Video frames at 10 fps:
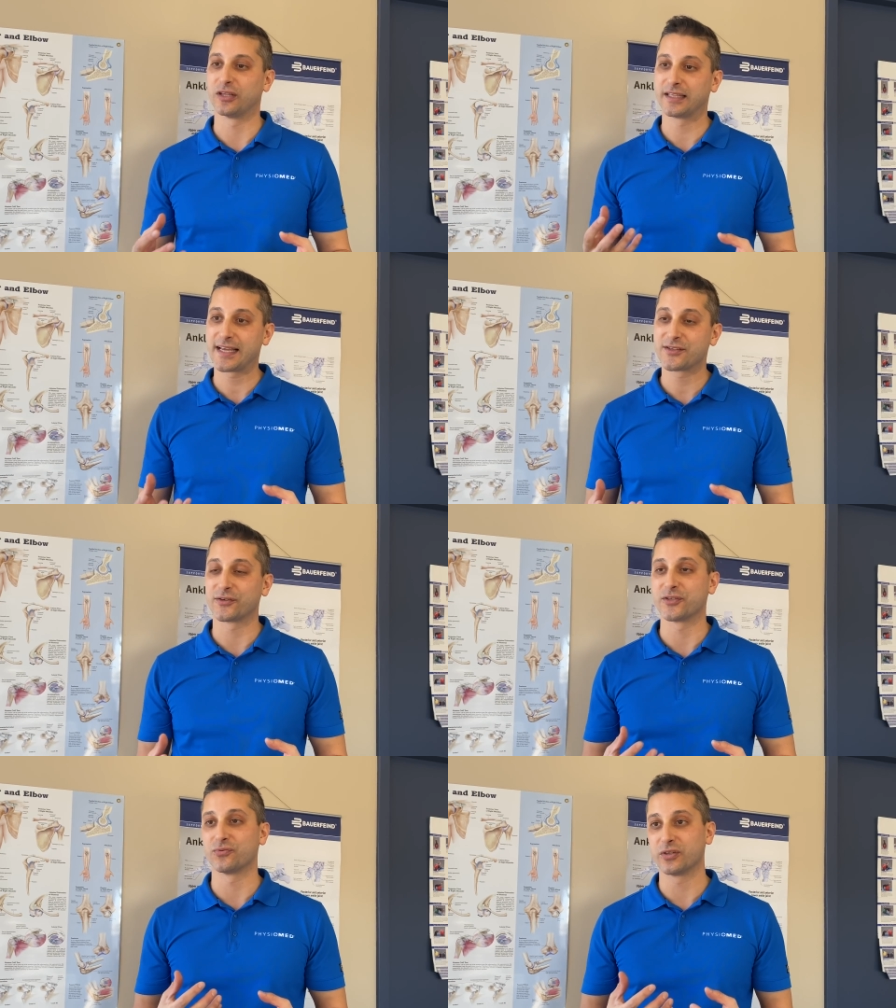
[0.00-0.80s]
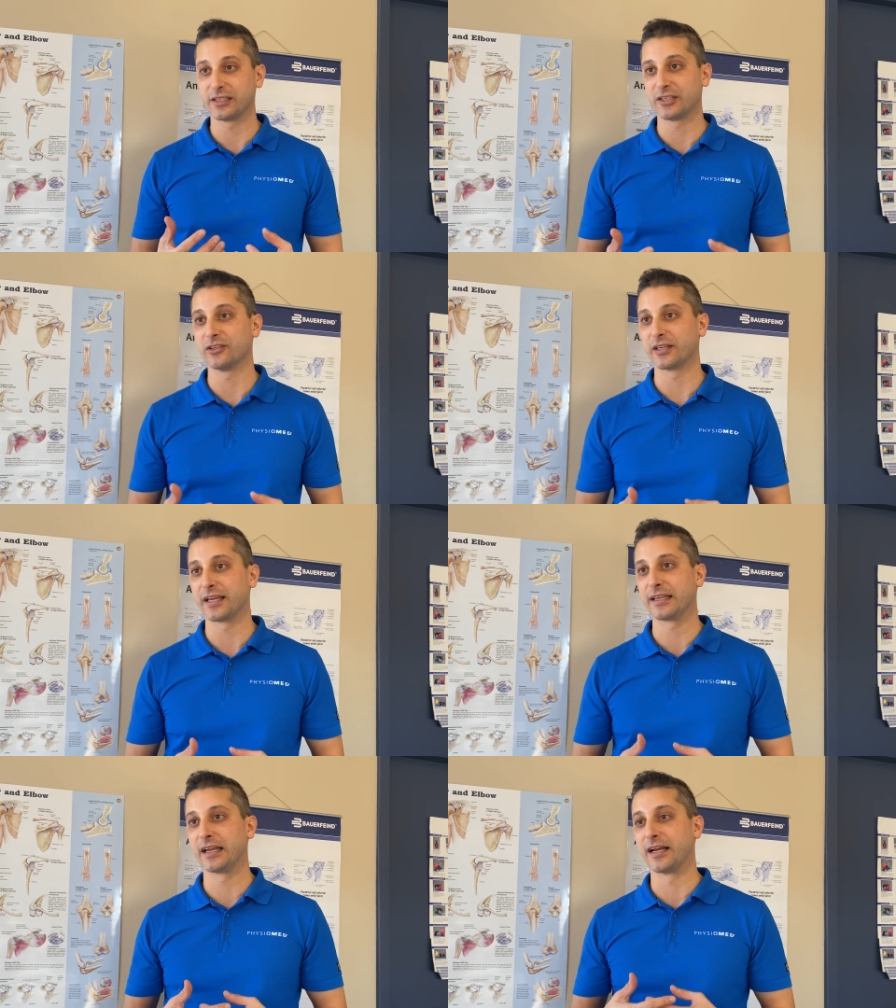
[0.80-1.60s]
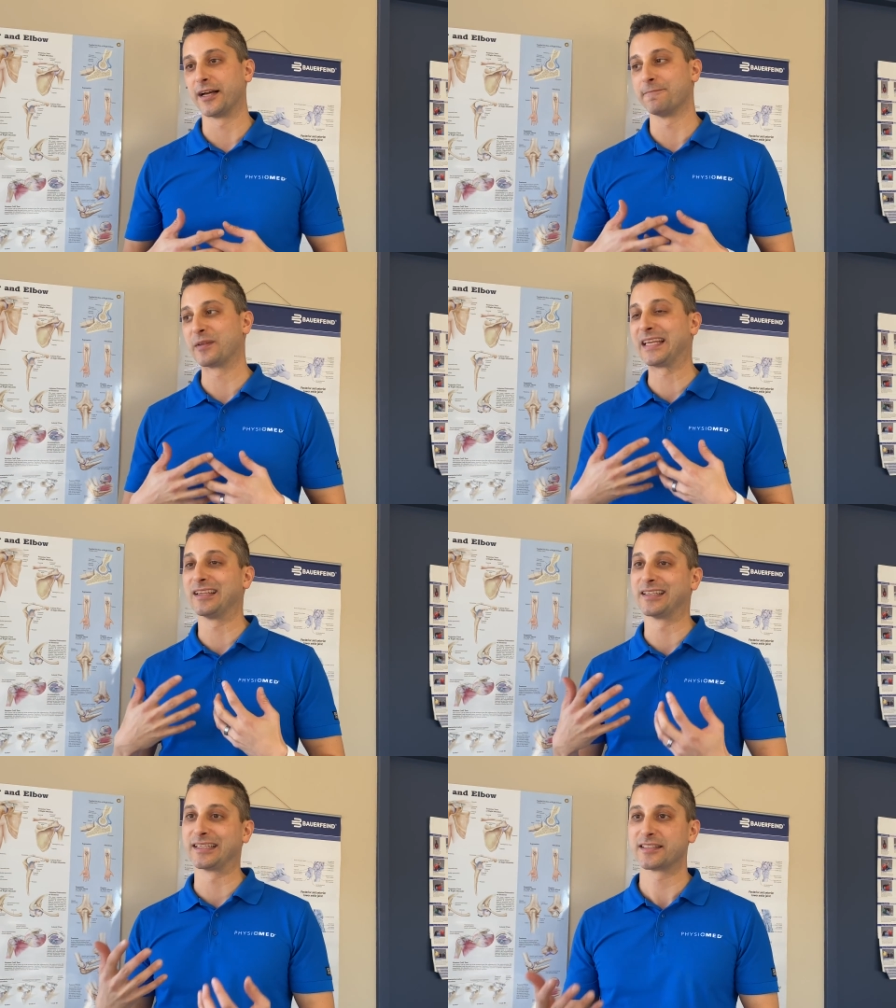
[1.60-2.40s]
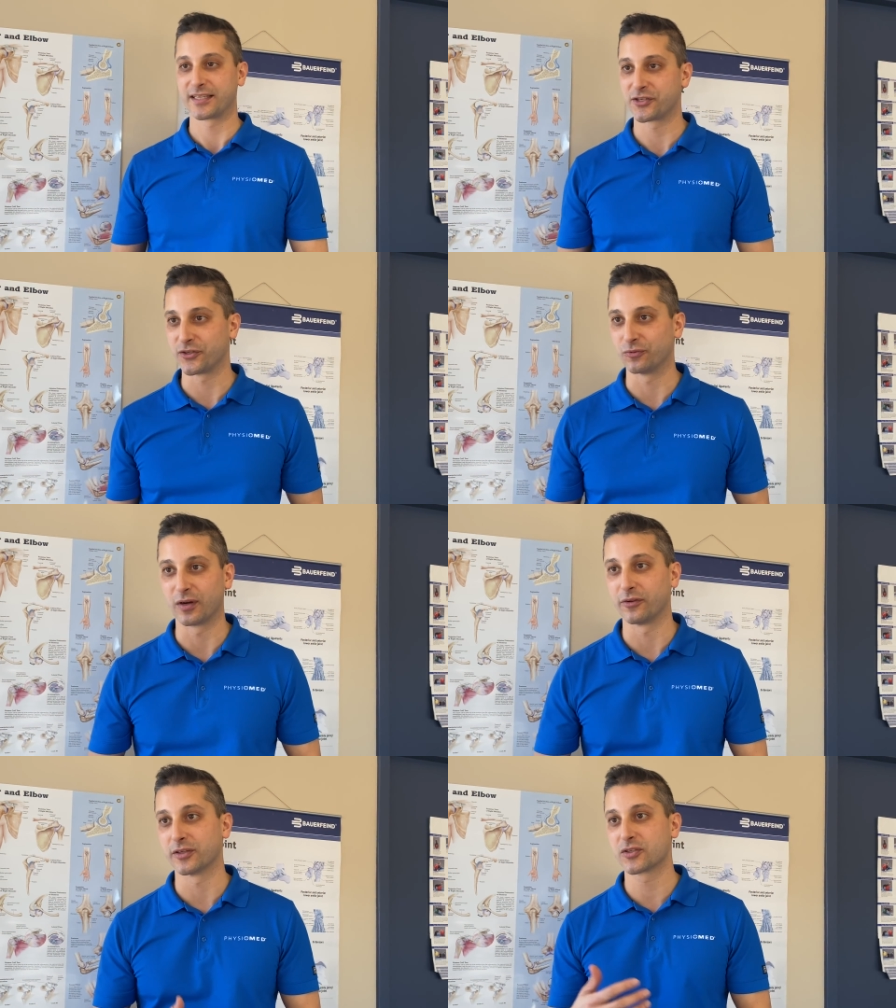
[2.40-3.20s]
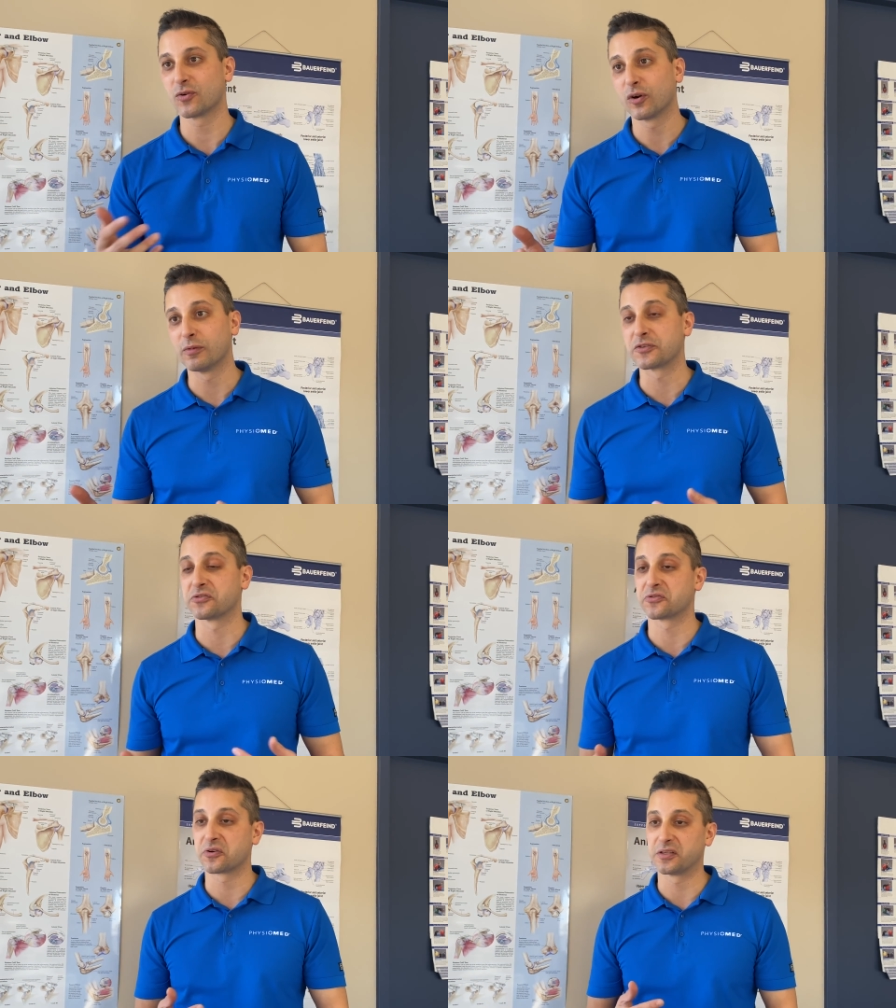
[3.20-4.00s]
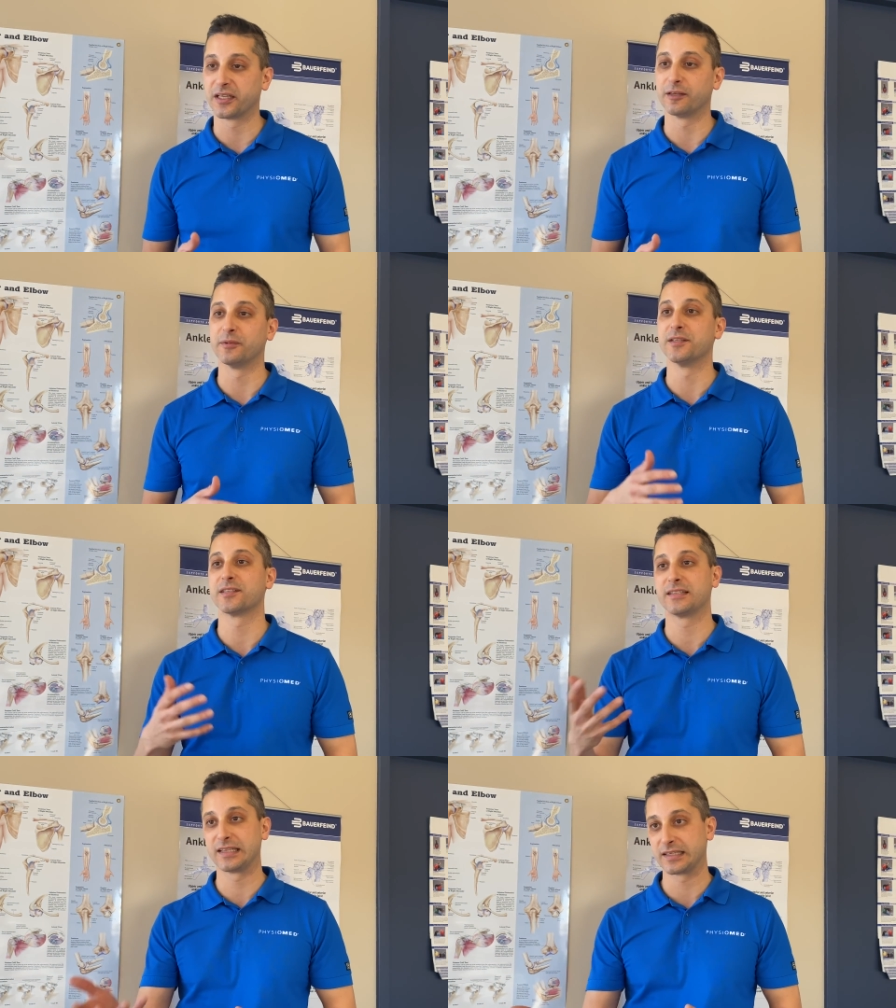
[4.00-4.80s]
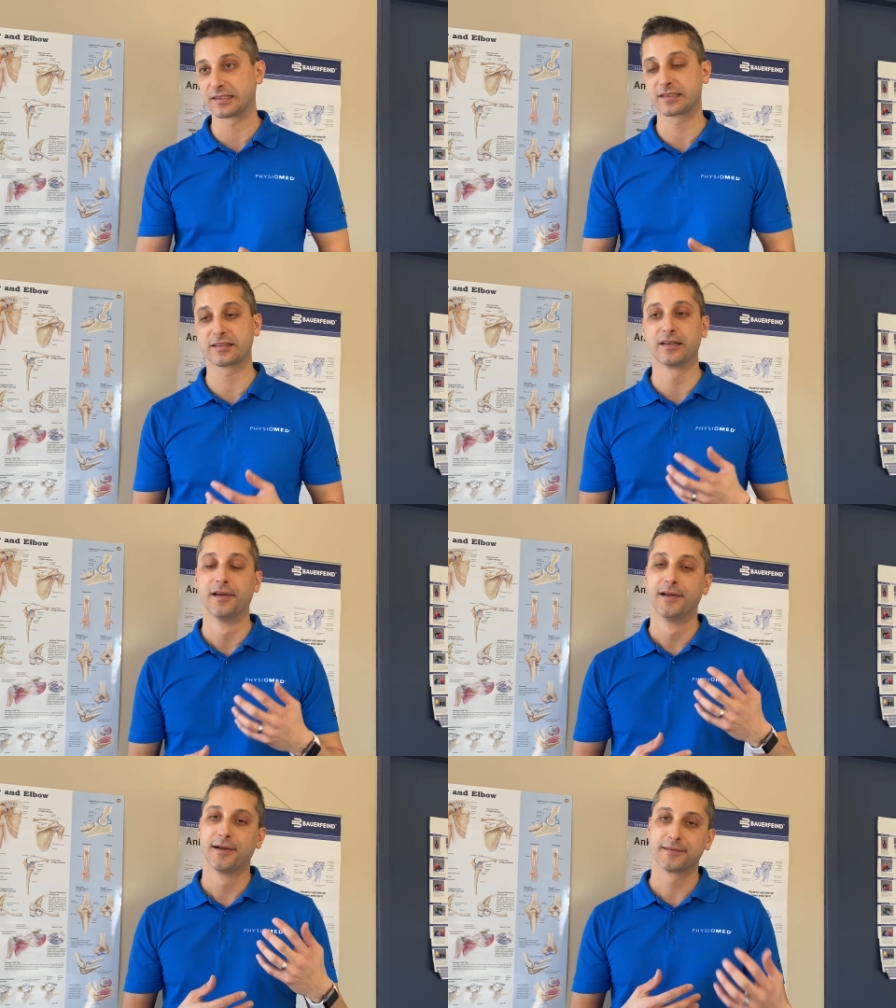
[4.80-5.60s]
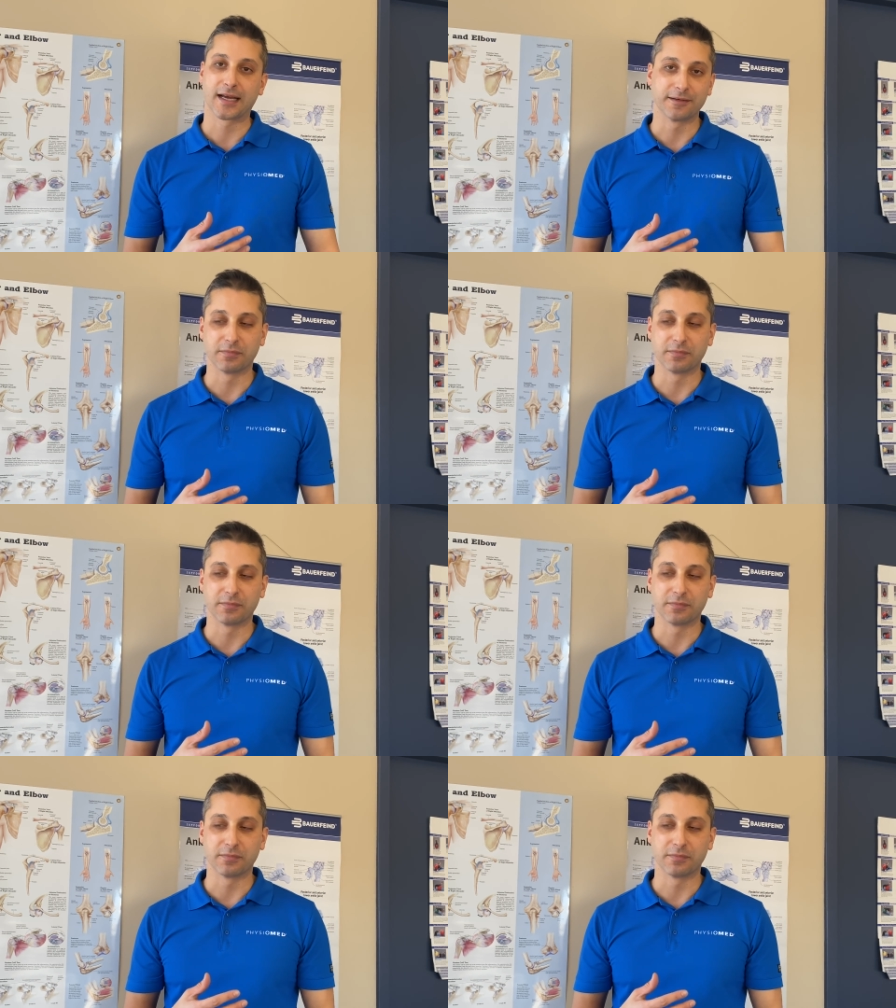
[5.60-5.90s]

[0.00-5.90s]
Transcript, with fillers: laser is really good at um, healing tissue, whether whether it's torn muscles, torn ligaments, discs, tight